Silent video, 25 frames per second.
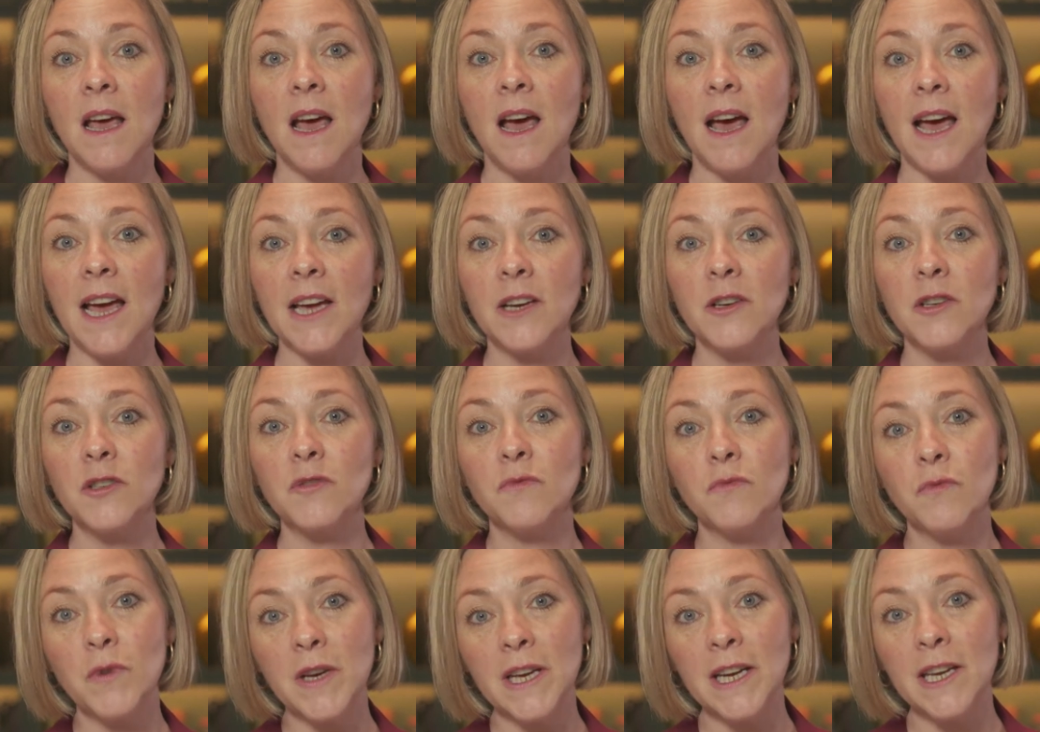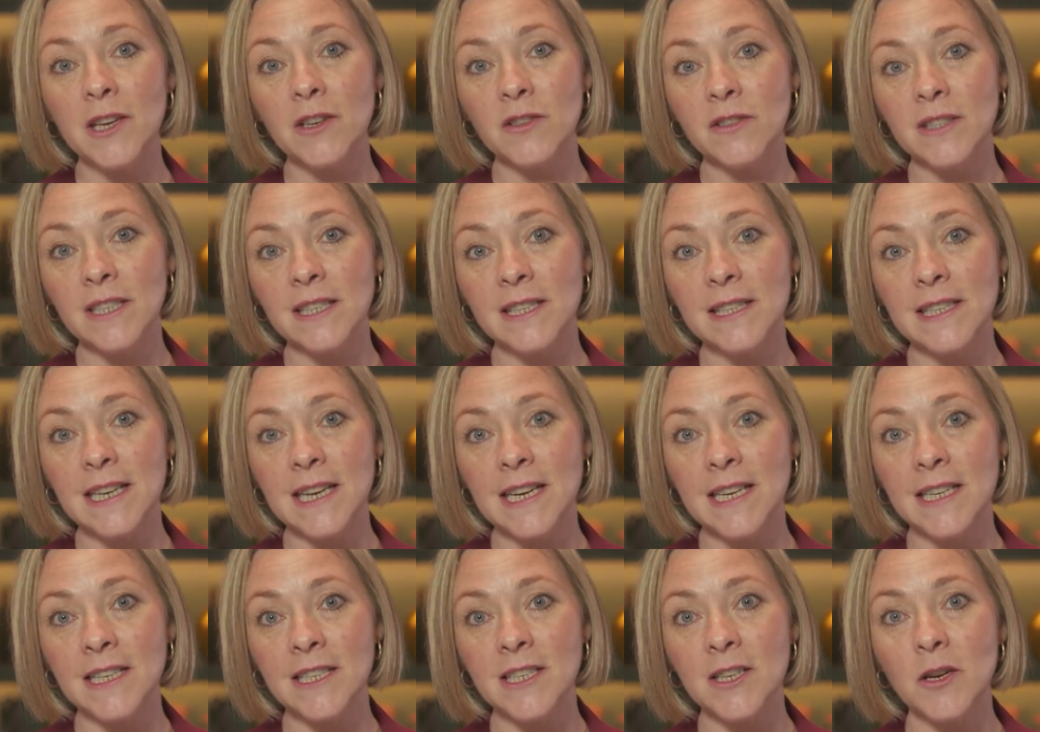I could really
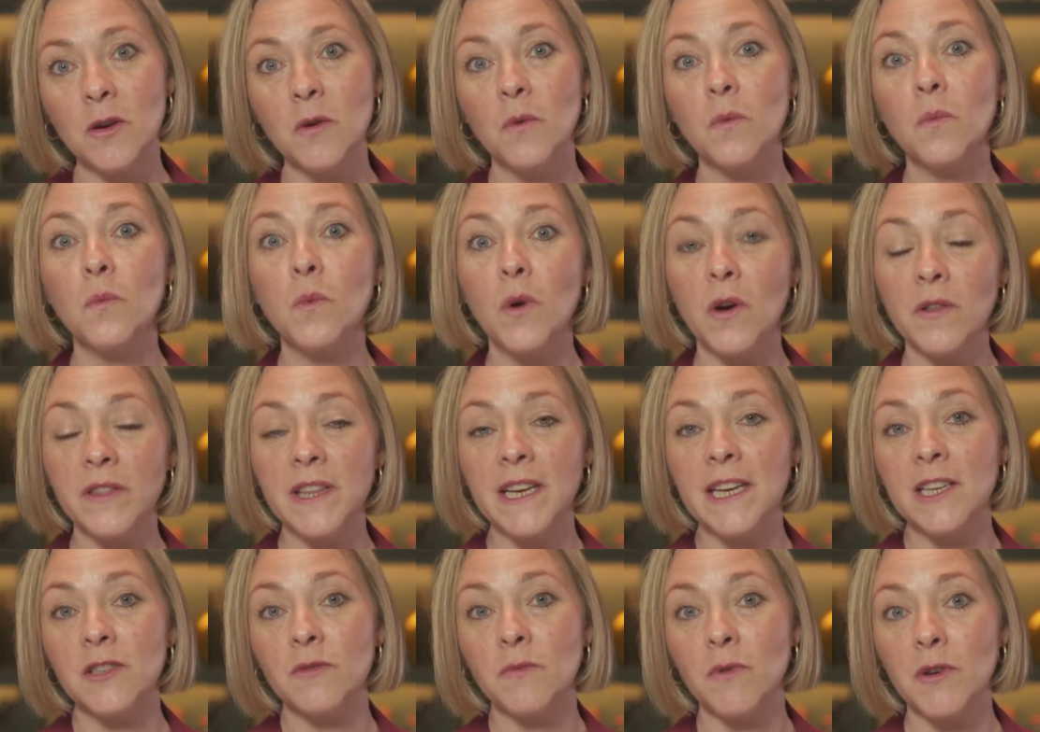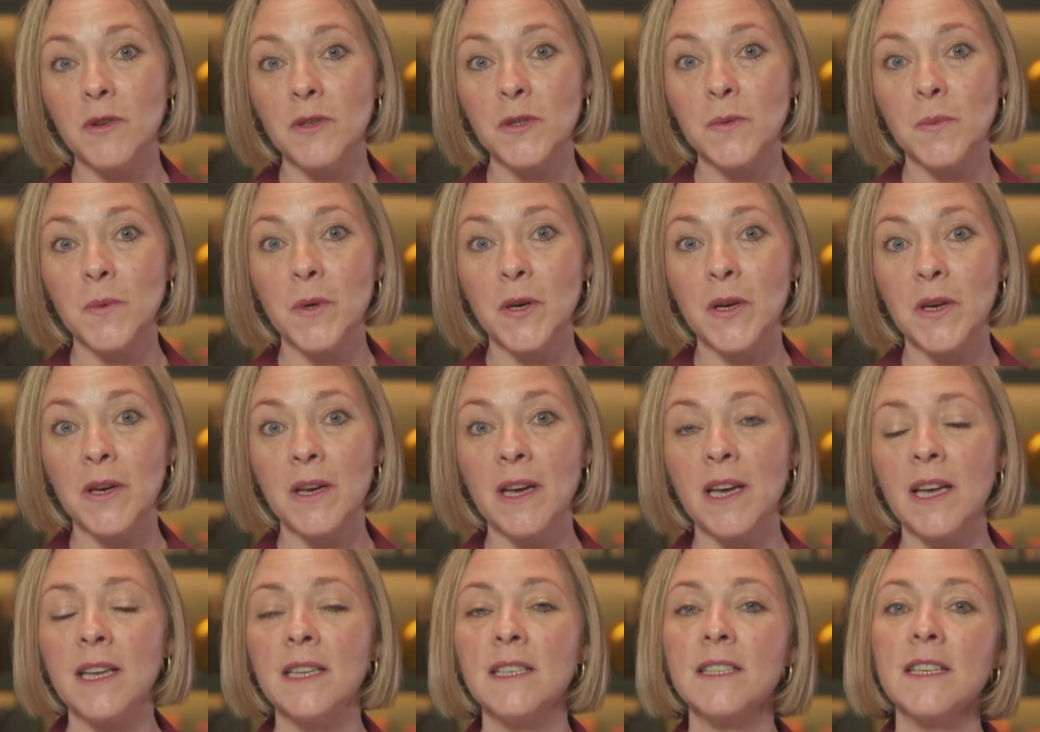understand what these roles were
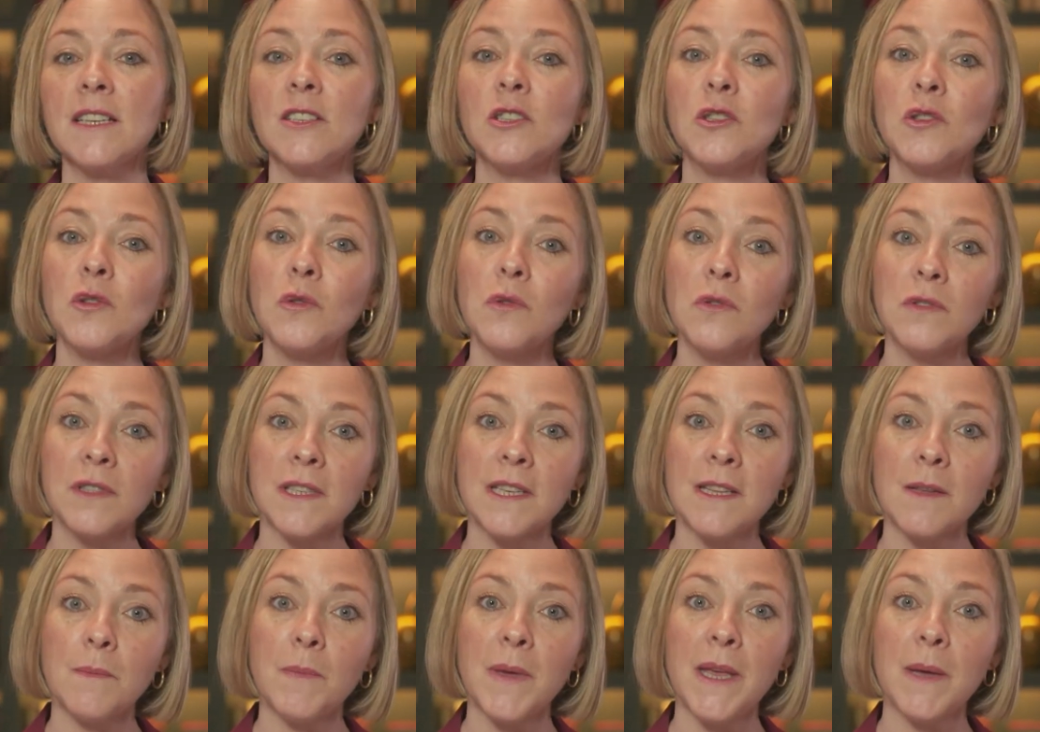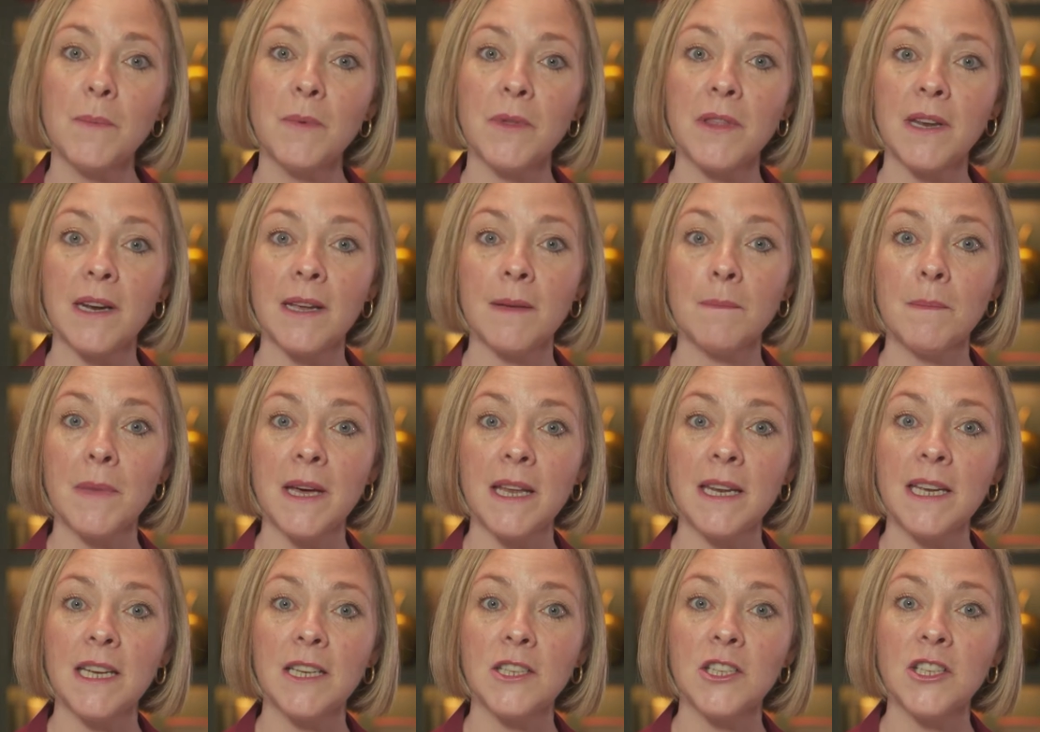and talk to the people that I
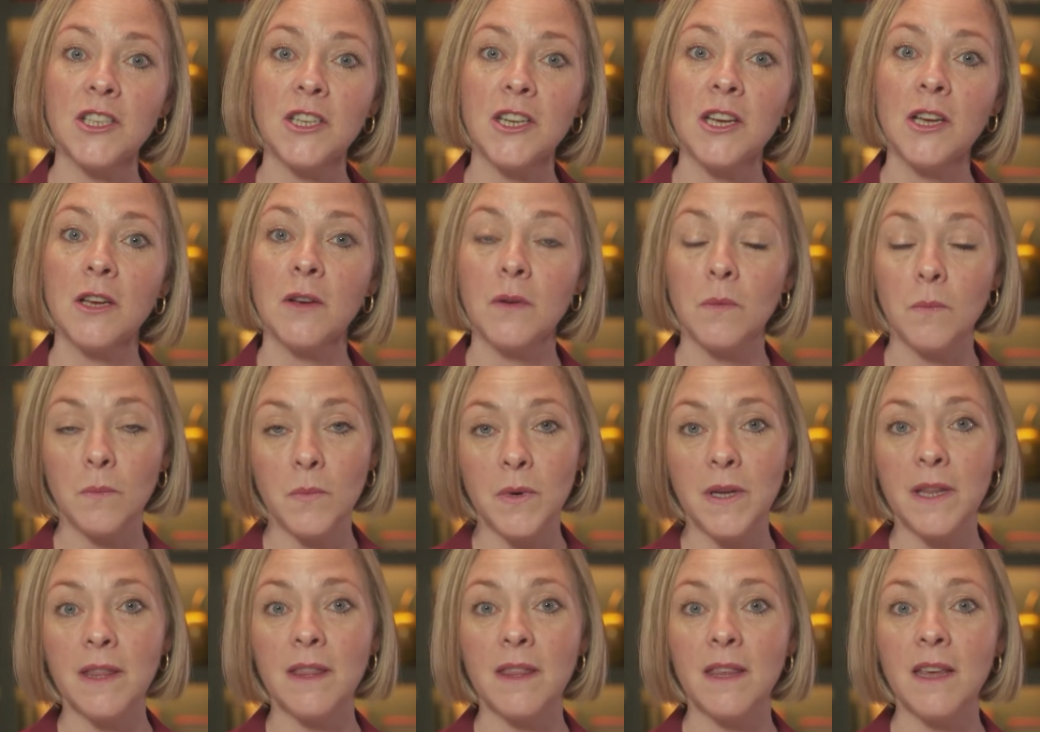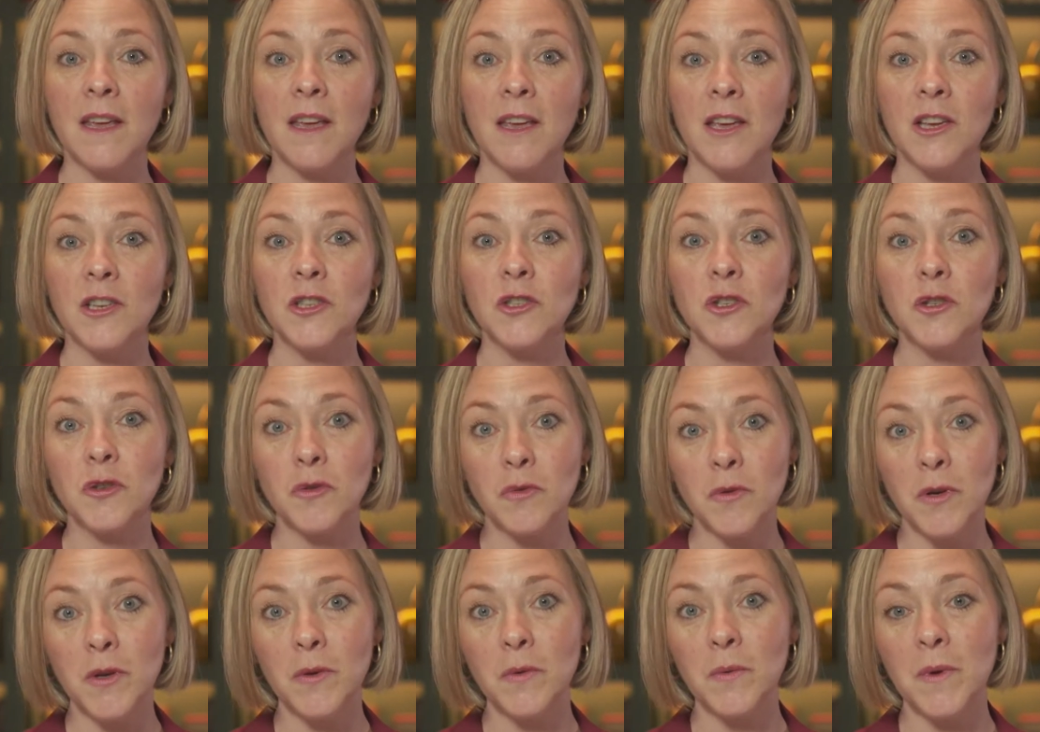managed with
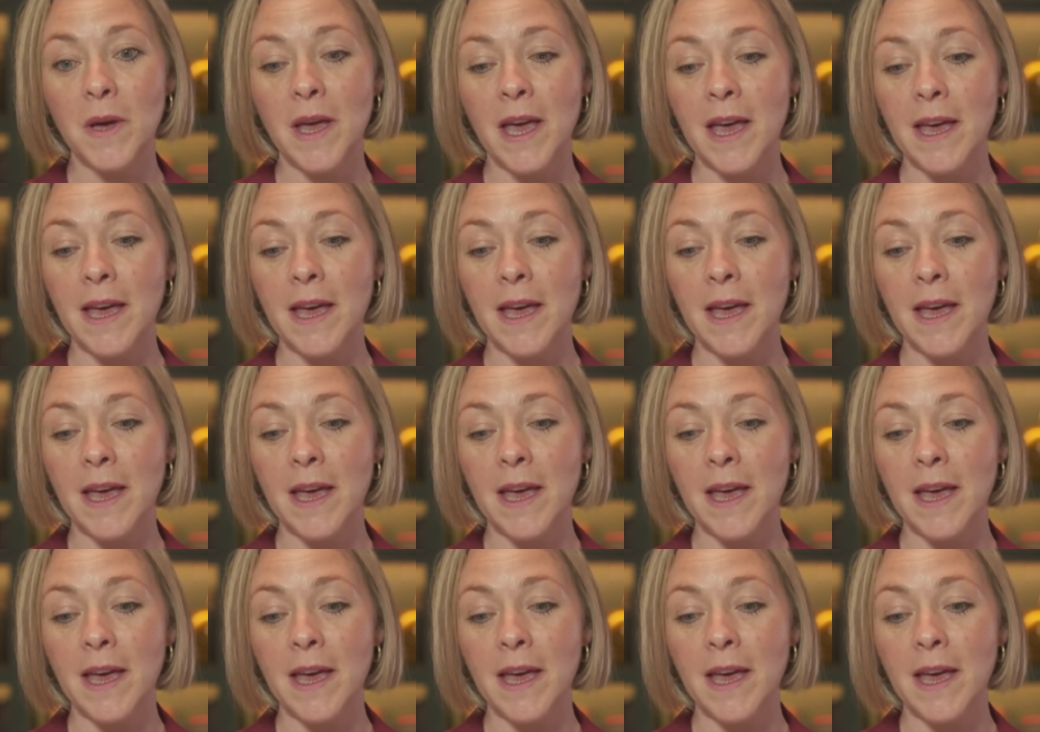true